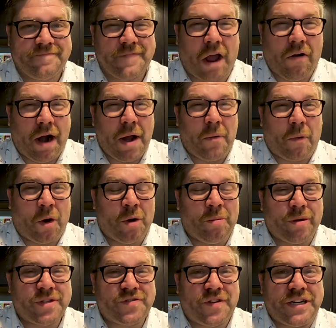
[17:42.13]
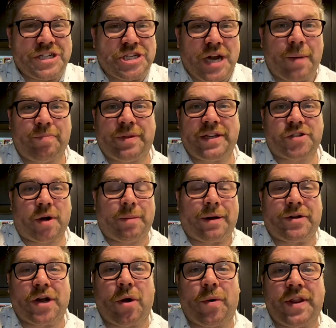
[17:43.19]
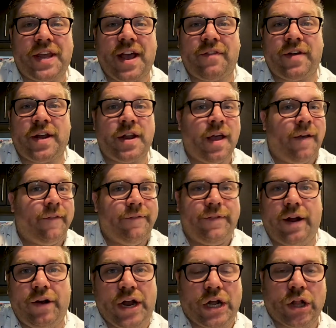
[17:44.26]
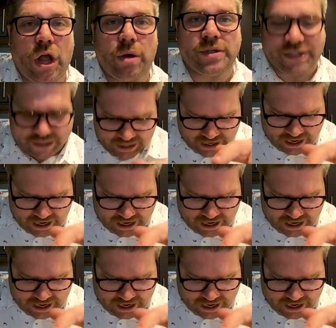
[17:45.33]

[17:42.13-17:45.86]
All right, we're almost finished up. These are about to go in the oven, very close.